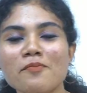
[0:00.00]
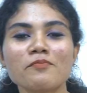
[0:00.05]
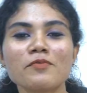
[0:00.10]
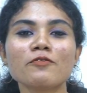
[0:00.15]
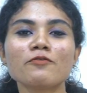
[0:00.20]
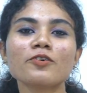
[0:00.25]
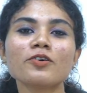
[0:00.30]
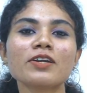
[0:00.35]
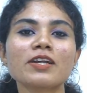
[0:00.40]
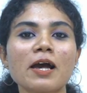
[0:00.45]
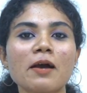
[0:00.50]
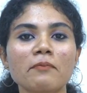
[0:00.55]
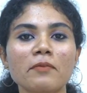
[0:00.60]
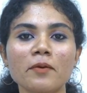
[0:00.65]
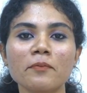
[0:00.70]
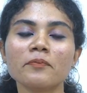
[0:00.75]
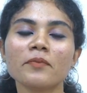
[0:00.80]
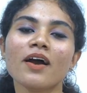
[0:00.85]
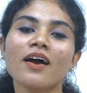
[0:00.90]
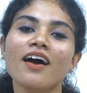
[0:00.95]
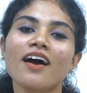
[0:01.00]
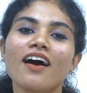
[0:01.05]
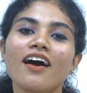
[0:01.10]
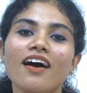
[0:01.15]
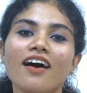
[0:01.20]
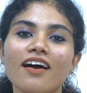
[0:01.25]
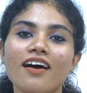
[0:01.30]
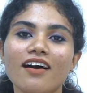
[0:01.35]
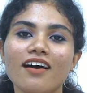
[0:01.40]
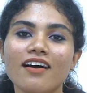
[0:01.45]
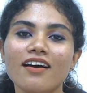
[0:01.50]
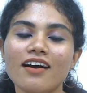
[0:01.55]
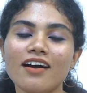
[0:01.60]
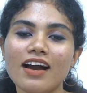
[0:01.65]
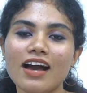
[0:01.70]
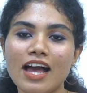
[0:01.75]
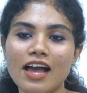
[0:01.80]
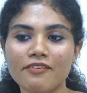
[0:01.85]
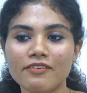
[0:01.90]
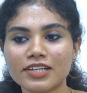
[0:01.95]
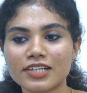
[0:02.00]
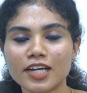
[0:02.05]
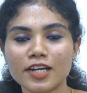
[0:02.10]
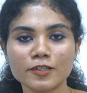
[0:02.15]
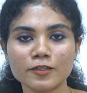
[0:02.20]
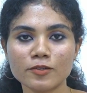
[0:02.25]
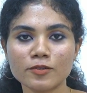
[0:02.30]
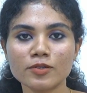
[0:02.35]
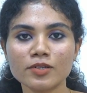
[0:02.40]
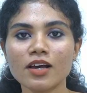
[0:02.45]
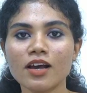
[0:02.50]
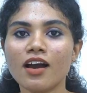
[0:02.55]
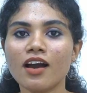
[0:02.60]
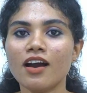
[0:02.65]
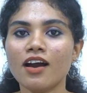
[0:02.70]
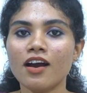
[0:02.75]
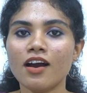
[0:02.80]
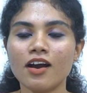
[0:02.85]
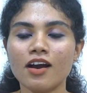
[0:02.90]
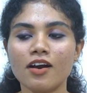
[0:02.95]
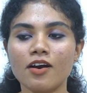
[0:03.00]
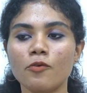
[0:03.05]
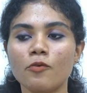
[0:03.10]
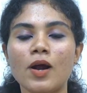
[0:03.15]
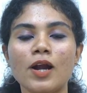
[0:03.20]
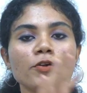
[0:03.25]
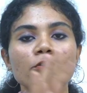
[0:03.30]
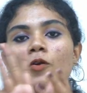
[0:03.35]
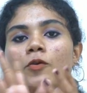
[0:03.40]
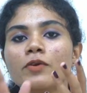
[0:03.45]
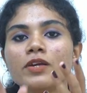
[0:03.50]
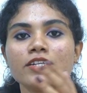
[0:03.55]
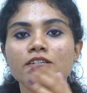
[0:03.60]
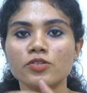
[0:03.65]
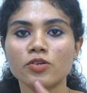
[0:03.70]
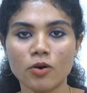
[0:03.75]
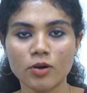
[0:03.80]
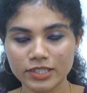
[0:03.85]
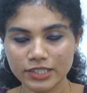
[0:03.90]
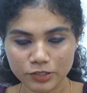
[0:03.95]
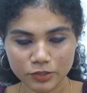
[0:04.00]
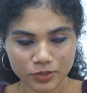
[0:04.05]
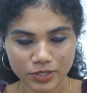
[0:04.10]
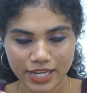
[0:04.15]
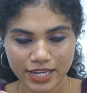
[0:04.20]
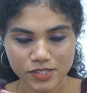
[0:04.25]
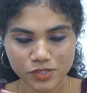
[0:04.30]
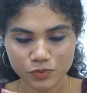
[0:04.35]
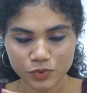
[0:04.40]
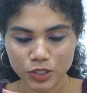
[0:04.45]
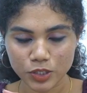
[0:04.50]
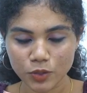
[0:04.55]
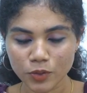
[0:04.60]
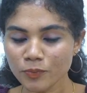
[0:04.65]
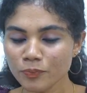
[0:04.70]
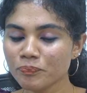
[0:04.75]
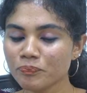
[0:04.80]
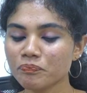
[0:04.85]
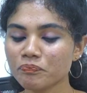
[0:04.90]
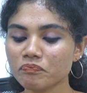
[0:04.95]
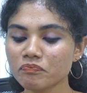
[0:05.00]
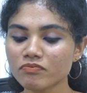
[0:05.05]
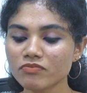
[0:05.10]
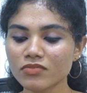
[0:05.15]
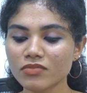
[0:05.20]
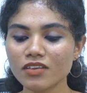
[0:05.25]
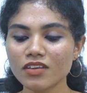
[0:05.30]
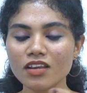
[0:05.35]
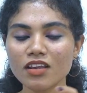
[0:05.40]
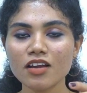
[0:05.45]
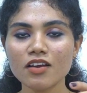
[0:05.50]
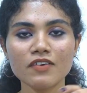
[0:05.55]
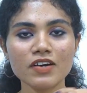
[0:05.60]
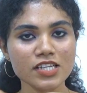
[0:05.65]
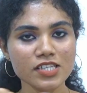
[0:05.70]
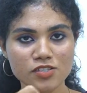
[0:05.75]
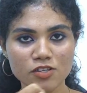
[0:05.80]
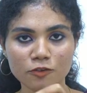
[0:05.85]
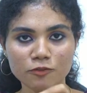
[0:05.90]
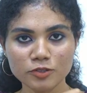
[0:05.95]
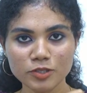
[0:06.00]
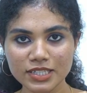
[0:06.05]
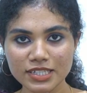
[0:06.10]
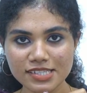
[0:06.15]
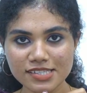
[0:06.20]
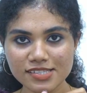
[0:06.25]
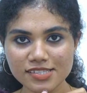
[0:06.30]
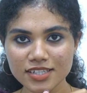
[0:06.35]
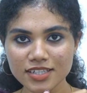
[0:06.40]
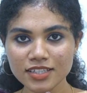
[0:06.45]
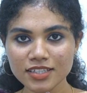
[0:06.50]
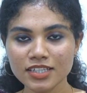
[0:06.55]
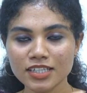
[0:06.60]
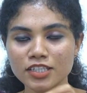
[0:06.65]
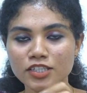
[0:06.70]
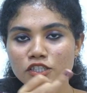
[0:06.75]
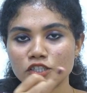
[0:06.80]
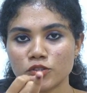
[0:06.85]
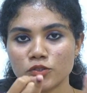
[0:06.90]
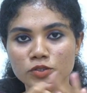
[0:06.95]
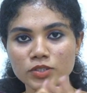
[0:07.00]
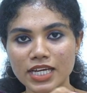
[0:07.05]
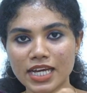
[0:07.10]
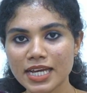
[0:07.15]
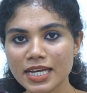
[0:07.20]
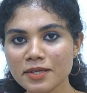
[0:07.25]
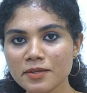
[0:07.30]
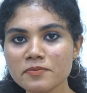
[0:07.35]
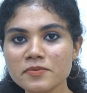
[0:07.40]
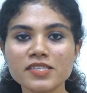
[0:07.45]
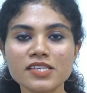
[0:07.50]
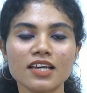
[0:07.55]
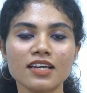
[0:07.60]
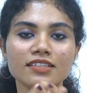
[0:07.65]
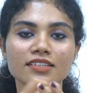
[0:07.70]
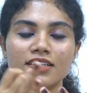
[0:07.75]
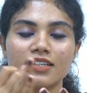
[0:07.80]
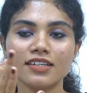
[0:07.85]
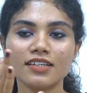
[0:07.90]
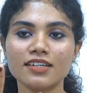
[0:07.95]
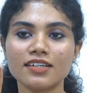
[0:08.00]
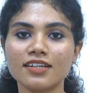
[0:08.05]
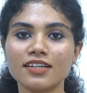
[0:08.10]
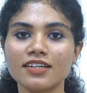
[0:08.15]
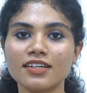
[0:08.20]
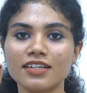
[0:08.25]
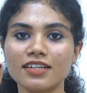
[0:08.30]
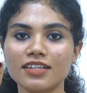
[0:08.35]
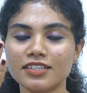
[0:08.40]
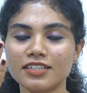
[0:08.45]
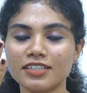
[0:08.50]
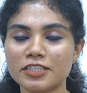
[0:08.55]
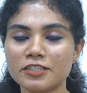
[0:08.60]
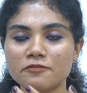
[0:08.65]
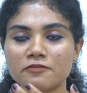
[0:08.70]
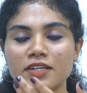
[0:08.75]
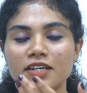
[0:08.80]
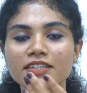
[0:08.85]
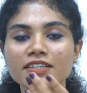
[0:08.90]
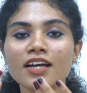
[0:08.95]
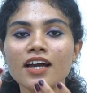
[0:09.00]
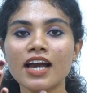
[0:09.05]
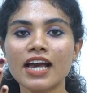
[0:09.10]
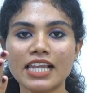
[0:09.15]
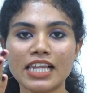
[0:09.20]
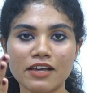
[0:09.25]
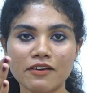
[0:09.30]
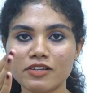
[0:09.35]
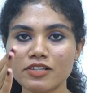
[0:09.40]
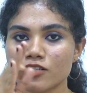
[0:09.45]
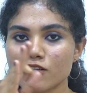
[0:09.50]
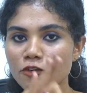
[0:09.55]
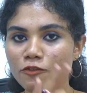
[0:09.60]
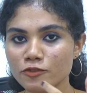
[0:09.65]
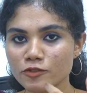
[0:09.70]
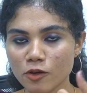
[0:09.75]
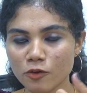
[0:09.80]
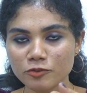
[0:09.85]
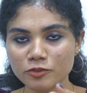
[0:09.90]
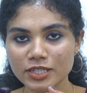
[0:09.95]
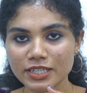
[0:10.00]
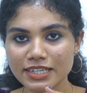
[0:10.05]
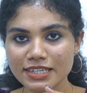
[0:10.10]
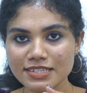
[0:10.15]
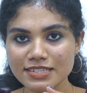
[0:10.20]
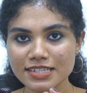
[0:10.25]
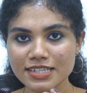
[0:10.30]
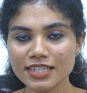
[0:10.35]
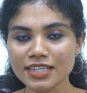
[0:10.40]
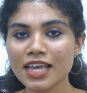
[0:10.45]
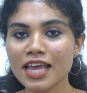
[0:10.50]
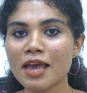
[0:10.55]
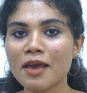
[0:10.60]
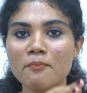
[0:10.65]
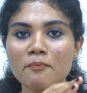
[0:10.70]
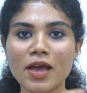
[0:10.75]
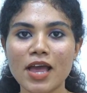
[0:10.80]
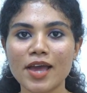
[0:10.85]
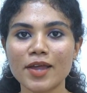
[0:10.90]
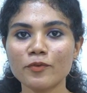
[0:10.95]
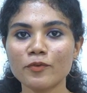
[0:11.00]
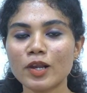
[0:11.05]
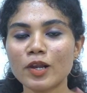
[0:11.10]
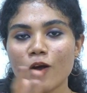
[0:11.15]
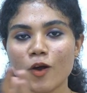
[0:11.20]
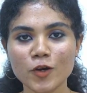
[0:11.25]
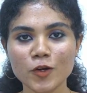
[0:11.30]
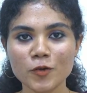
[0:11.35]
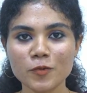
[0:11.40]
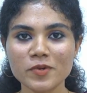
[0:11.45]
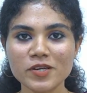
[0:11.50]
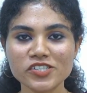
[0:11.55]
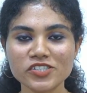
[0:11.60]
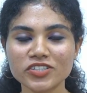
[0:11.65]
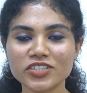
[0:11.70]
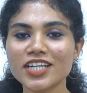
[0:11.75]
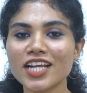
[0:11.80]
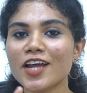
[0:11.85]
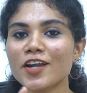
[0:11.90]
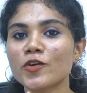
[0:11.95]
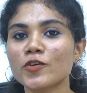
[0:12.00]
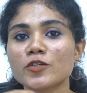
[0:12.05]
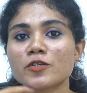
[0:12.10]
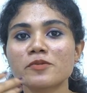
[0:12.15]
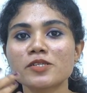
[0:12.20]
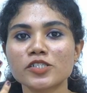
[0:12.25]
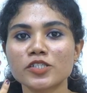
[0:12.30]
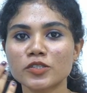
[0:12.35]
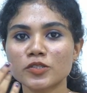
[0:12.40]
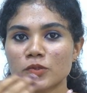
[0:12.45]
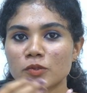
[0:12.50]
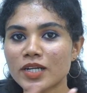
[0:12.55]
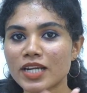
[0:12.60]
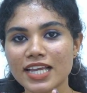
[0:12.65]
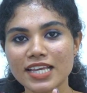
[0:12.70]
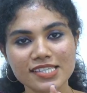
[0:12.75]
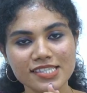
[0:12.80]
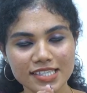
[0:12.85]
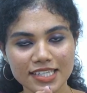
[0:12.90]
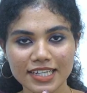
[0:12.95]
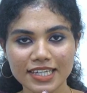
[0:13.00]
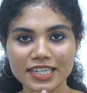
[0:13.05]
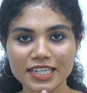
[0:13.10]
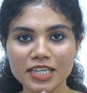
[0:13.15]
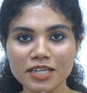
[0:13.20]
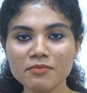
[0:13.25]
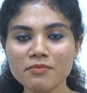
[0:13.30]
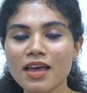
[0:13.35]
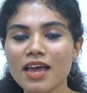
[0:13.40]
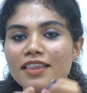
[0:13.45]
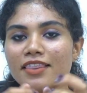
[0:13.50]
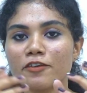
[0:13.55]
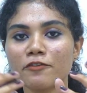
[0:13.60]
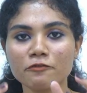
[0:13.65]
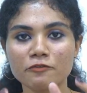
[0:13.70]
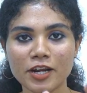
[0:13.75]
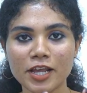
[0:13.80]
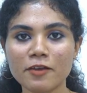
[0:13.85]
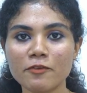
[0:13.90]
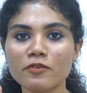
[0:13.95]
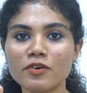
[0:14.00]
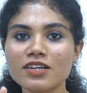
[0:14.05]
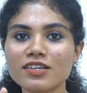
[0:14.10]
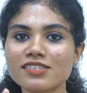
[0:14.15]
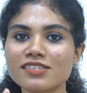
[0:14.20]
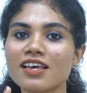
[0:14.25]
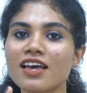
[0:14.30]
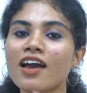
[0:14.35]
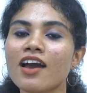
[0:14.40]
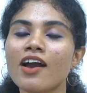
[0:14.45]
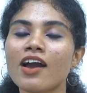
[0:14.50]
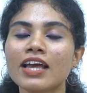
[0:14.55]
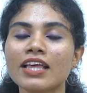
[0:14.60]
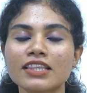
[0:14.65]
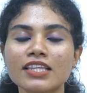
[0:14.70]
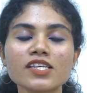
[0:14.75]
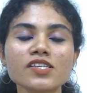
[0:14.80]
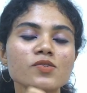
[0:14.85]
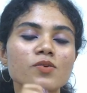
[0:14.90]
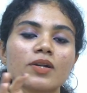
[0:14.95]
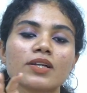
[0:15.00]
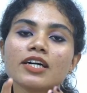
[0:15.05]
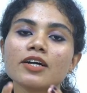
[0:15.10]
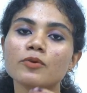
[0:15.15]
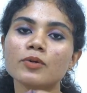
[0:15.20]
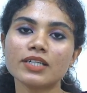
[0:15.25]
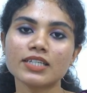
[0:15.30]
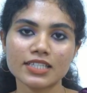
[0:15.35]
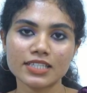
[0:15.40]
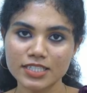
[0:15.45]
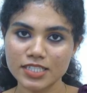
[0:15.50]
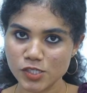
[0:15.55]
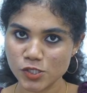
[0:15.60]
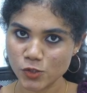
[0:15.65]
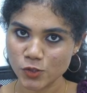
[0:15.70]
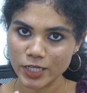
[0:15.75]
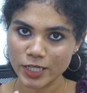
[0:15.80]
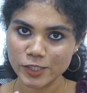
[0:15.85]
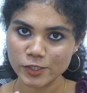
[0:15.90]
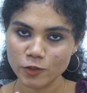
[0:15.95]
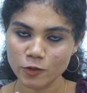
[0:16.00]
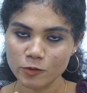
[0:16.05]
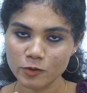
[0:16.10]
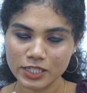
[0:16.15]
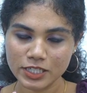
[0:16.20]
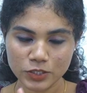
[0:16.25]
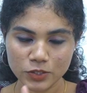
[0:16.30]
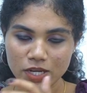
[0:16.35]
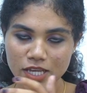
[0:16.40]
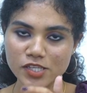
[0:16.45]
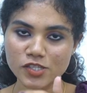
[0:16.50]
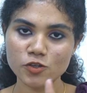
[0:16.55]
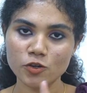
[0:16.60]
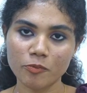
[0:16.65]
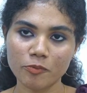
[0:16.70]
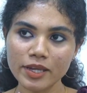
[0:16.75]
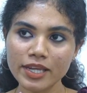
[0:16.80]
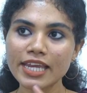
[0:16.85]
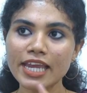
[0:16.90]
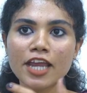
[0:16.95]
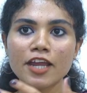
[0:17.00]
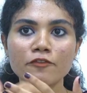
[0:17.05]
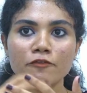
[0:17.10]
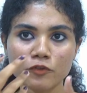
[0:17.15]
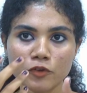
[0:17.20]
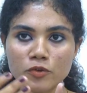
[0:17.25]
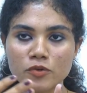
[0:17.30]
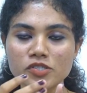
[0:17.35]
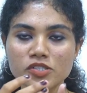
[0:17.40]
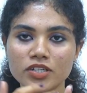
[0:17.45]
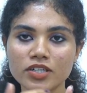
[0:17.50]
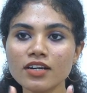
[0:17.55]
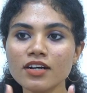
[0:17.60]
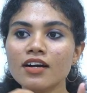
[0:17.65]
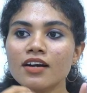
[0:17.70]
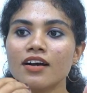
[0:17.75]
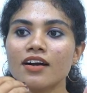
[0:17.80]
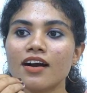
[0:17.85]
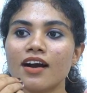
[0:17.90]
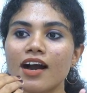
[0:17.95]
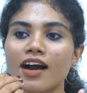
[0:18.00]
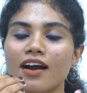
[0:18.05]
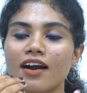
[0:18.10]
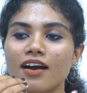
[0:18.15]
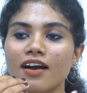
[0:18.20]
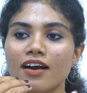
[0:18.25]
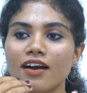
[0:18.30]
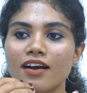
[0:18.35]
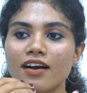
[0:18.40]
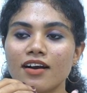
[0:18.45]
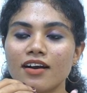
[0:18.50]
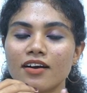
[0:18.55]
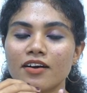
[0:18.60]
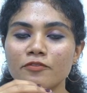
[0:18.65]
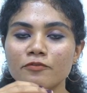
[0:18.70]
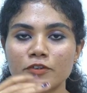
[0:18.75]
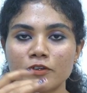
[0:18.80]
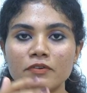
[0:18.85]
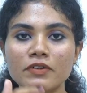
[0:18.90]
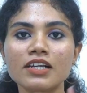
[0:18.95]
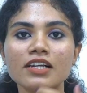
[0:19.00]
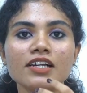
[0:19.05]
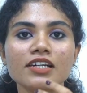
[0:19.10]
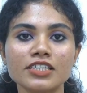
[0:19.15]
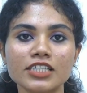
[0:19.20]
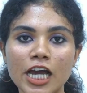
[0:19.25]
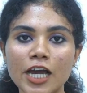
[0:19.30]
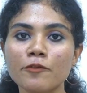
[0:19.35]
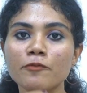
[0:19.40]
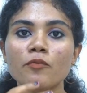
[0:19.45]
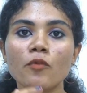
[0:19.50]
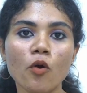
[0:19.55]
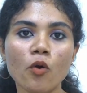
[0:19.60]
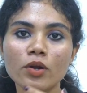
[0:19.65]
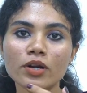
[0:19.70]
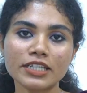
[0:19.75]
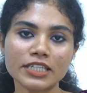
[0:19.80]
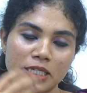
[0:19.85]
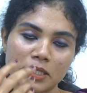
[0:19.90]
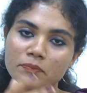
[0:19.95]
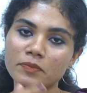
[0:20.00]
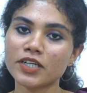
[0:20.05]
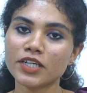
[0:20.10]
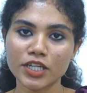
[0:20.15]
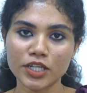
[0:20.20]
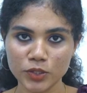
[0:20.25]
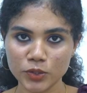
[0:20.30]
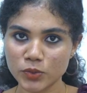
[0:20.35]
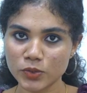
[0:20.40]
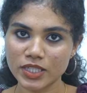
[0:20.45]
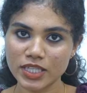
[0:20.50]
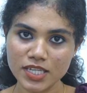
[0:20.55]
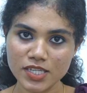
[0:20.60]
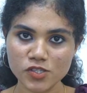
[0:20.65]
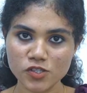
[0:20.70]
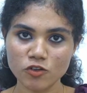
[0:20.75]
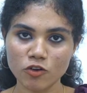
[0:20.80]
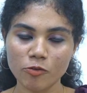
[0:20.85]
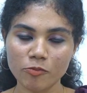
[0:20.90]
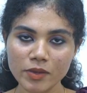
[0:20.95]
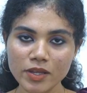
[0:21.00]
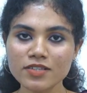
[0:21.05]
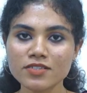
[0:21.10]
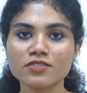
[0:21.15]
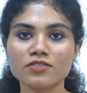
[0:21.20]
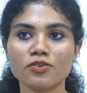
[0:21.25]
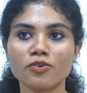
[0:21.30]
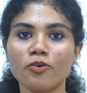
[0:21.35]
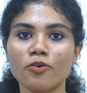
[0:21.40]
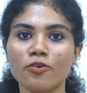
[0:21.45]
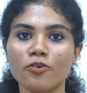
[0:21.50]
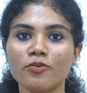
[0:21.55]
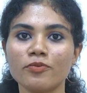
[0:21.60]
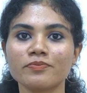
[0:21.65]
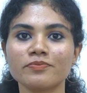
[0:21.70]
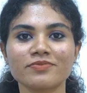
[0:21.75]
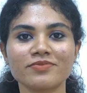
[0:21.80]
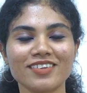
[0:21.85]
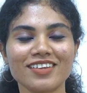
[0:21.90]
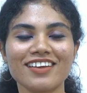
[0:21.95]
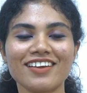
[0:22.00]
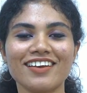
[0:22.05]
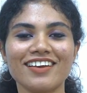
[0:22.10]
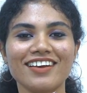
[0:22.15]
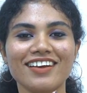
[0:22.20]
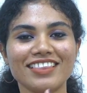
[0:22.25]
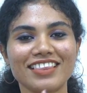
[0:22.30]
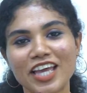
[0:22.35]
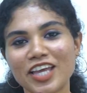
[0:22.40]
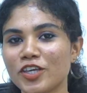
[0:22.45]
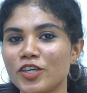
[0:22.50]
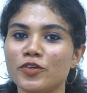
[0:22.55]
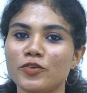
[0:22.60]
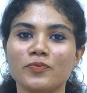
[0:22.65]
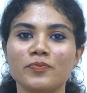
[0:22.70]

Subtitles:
Before wrap up, I will conclude what all we taught today's video. What is software testing, the two types, the different levels of software testing, manual automation and automation tool like Selenium, and the frameworks. These all covered in this today's topic. In future, we will dive more deeper into these topics. So, thank you.